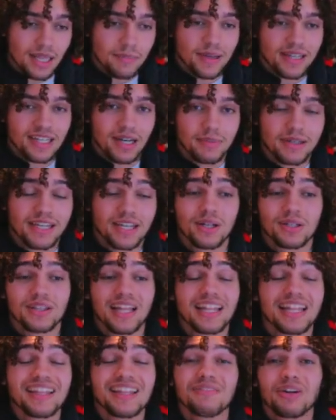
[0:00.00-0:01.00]
picking up a kill.
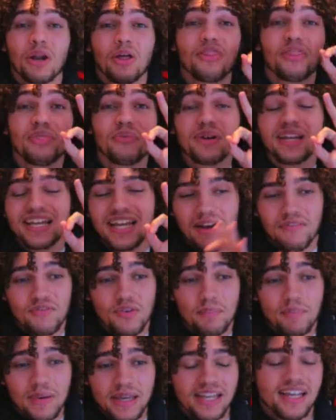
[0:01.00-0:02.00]
Lele living on 3
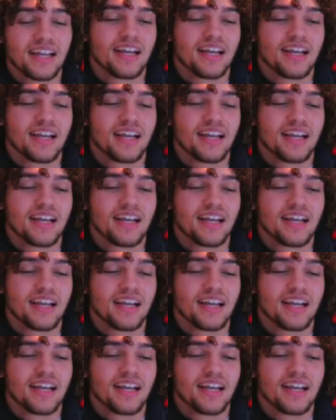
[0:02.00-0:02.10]
MVP.